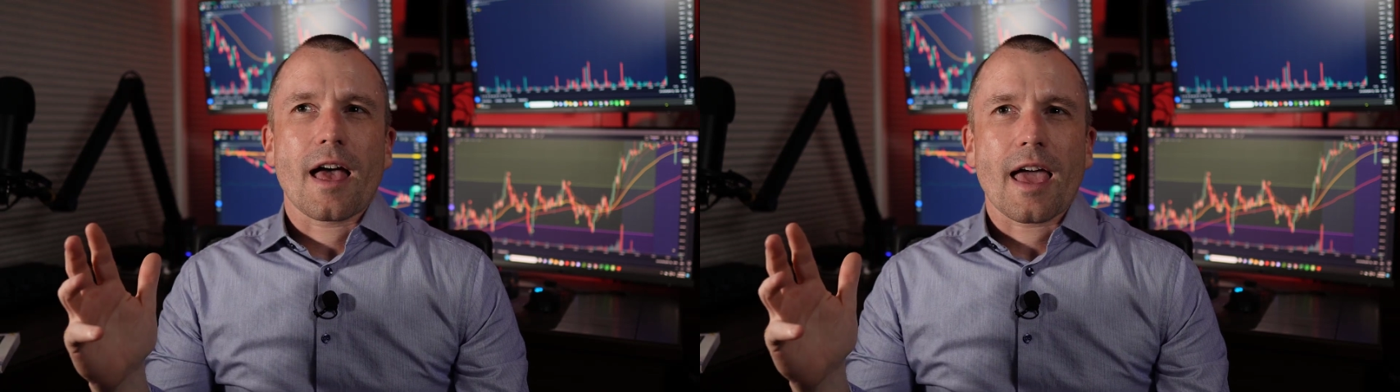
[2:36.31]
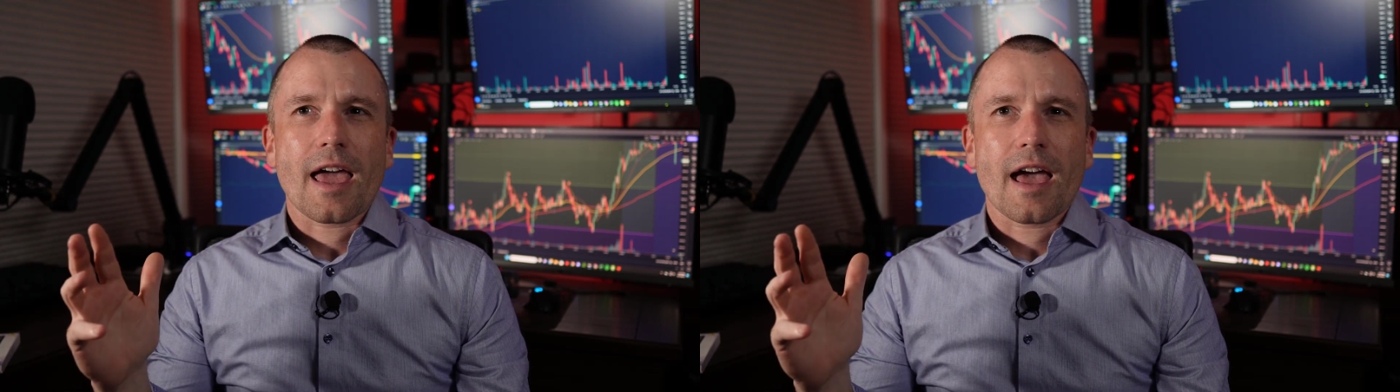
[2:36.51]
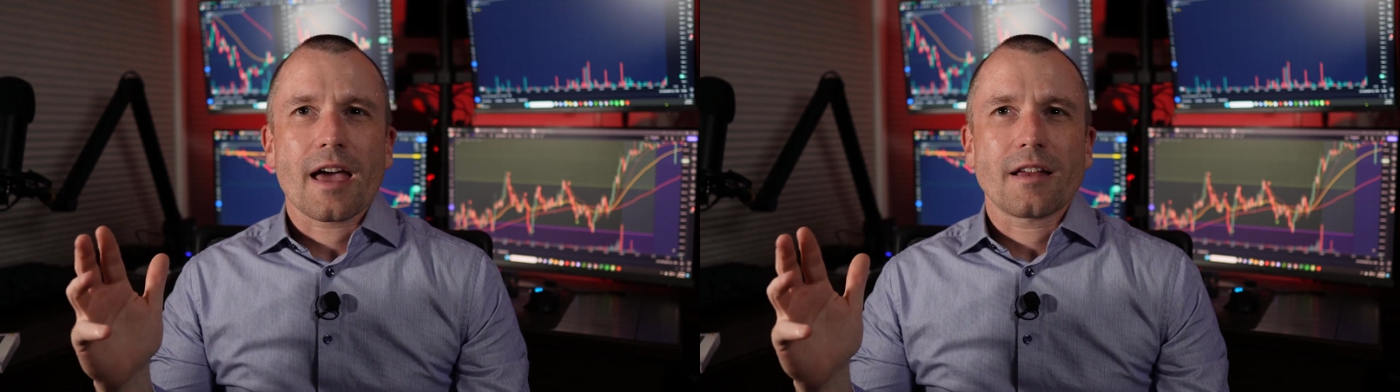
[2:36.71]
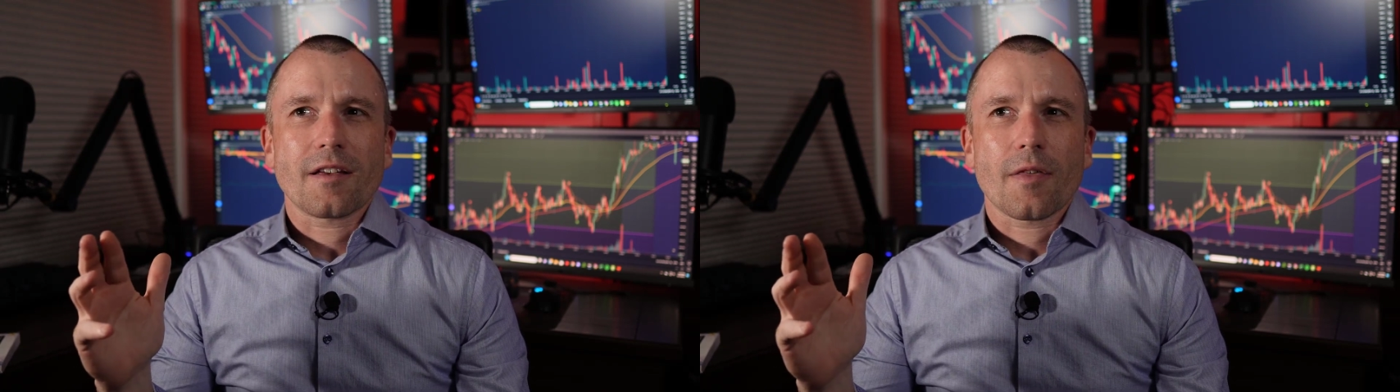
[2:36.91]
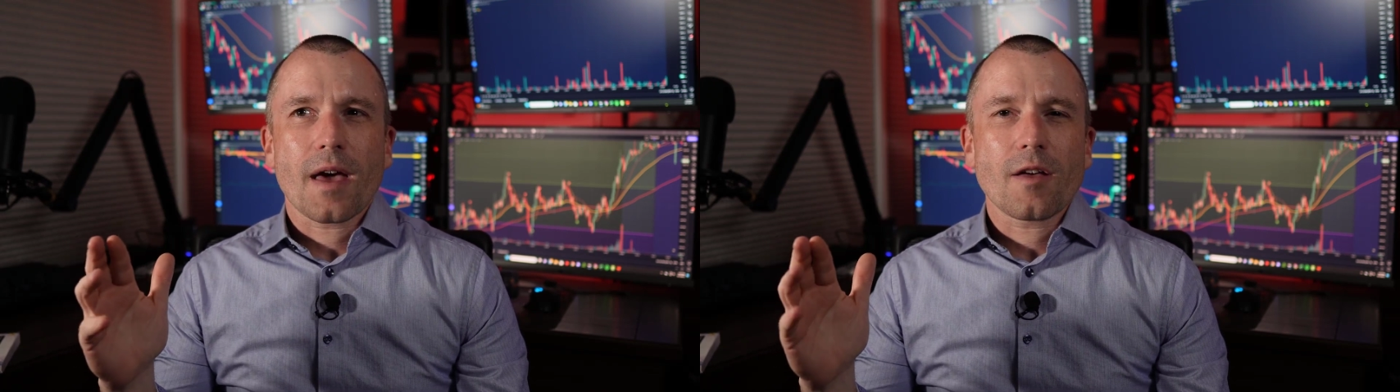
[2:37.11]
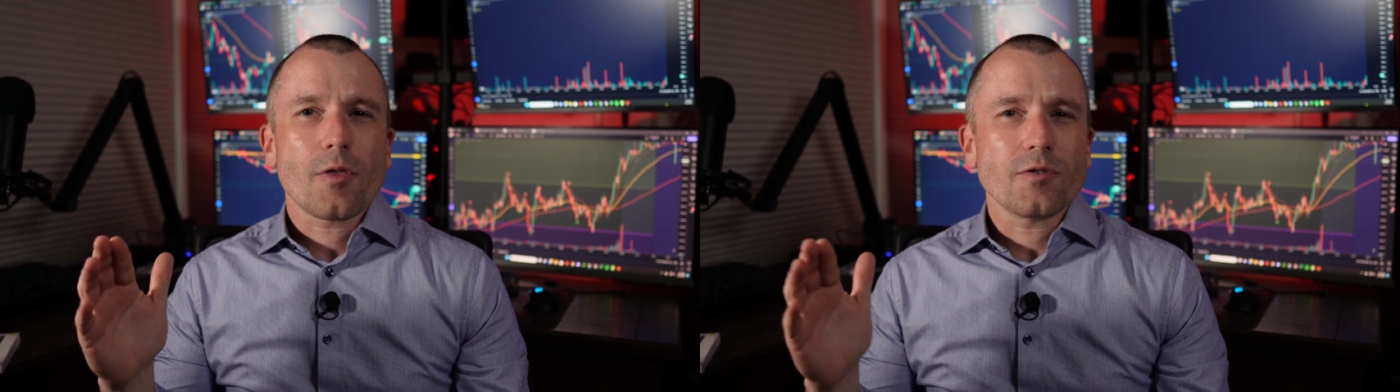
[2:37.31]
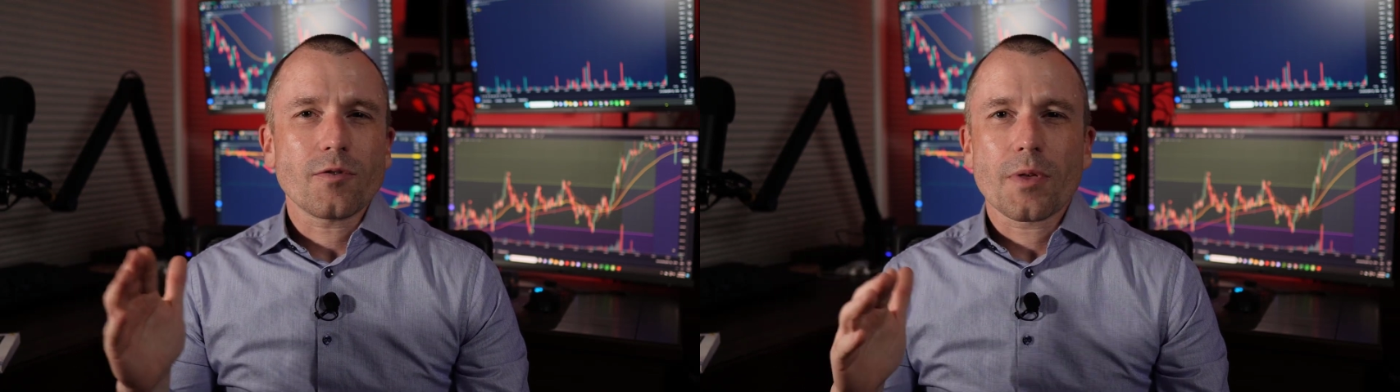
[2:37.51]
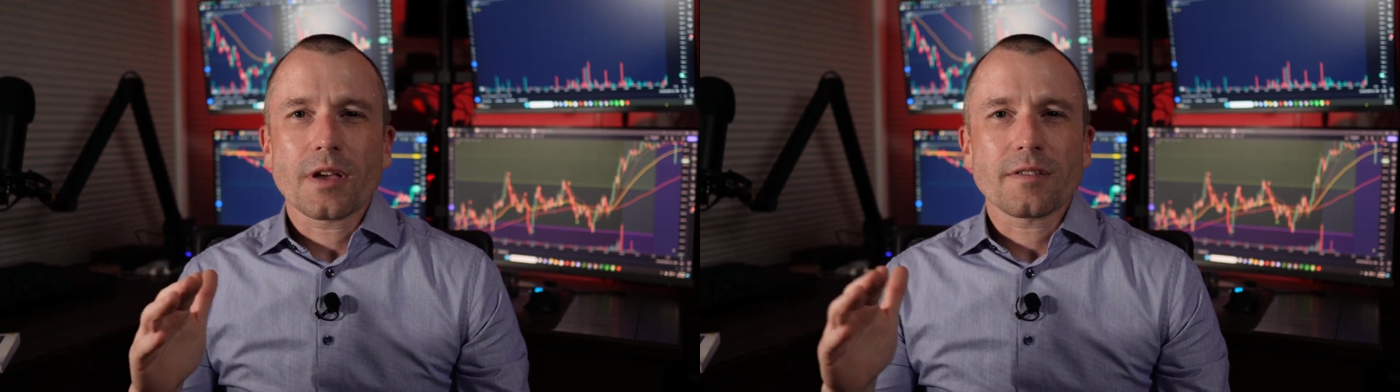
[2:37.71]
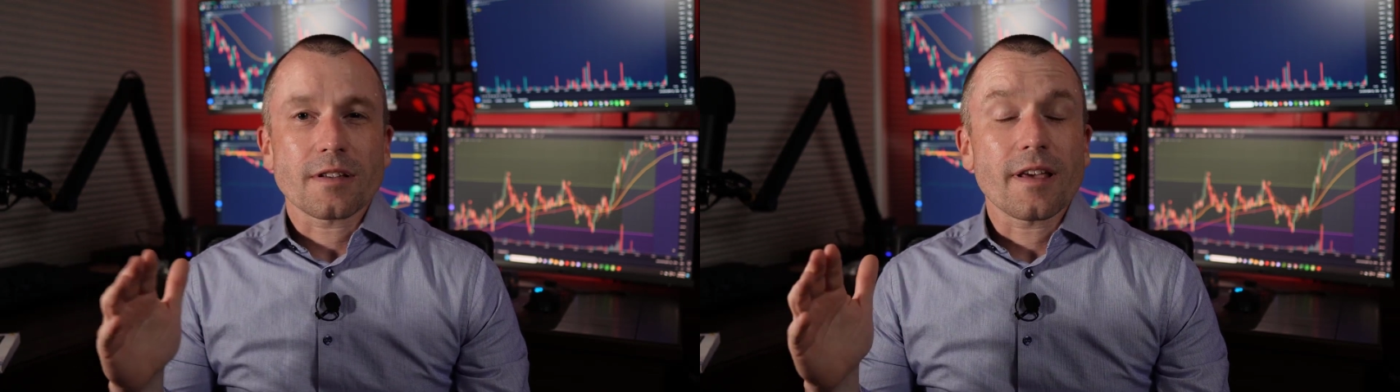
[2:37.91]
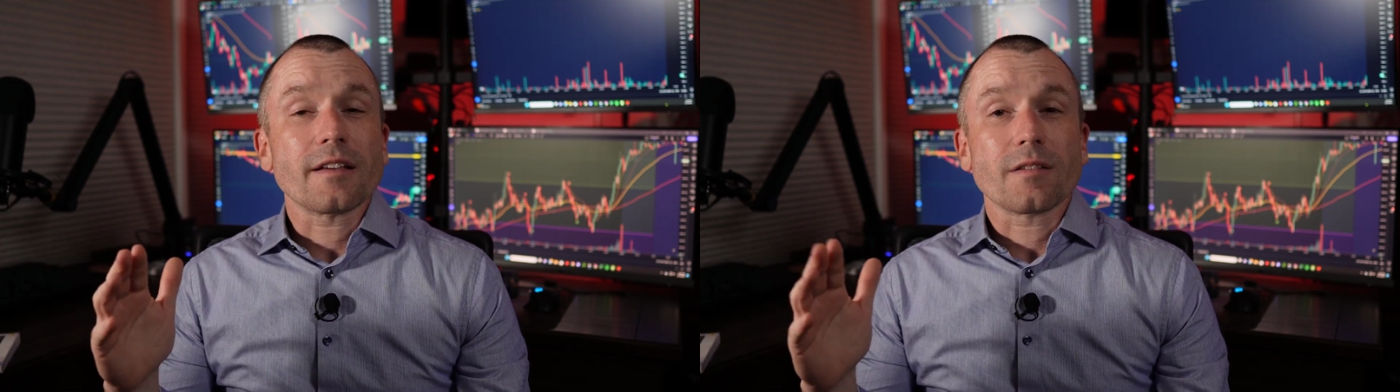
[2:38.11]
And those are things
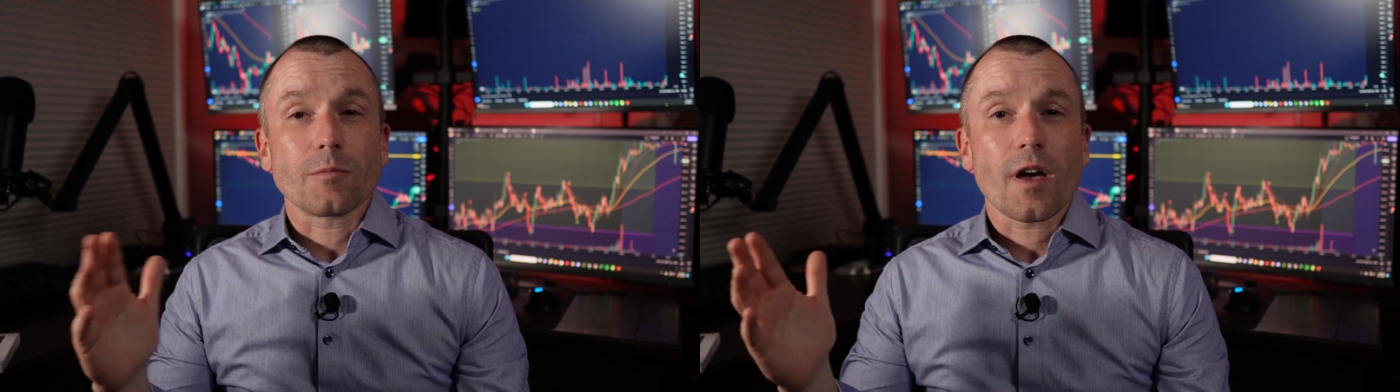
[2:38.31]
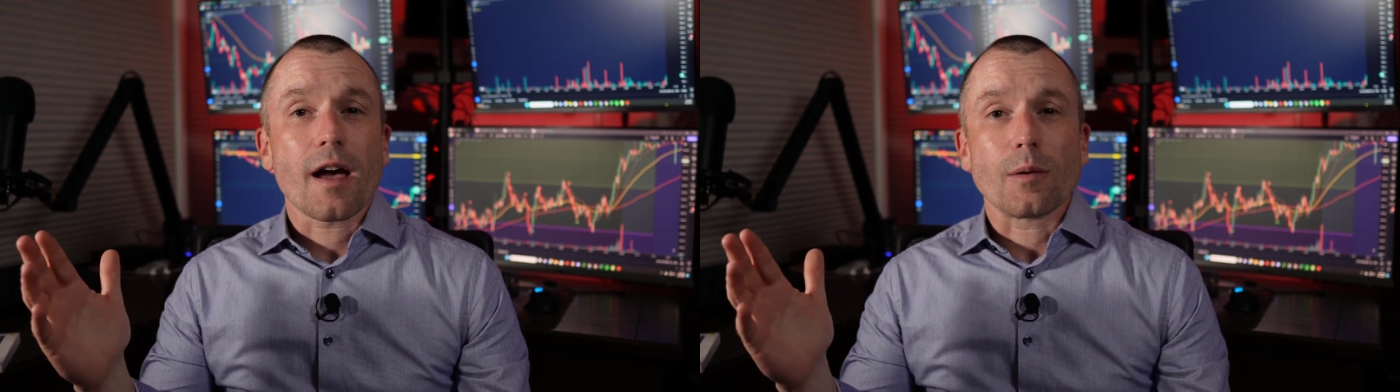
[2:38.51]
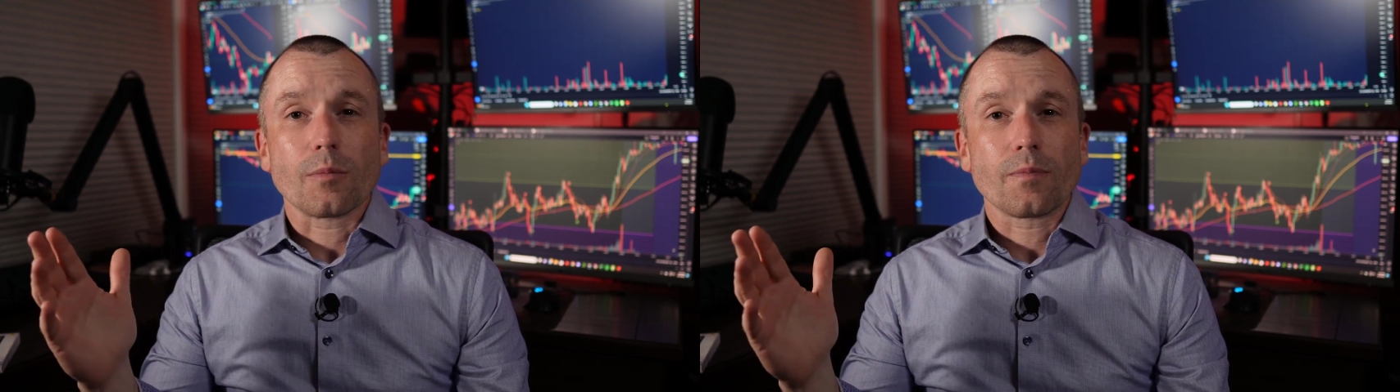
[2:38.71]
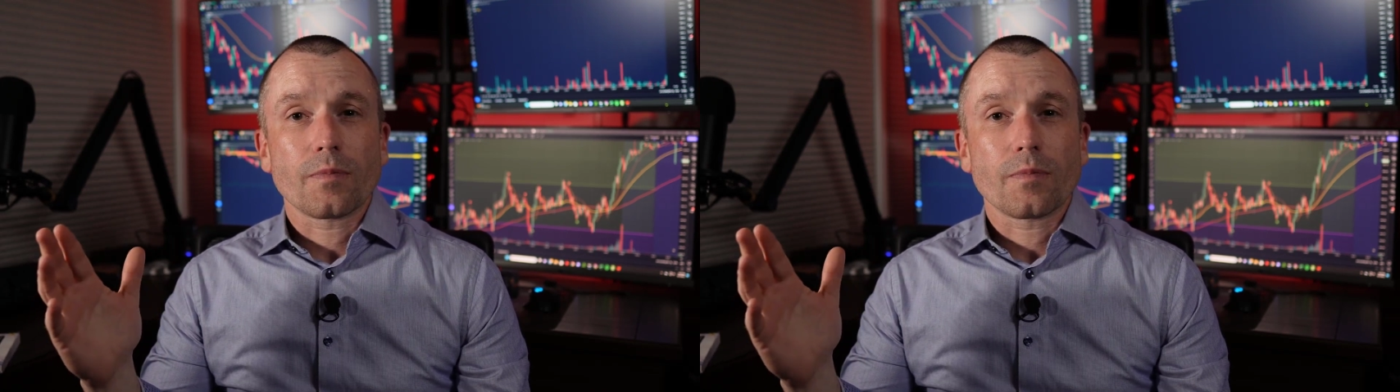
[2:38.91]
that take some time,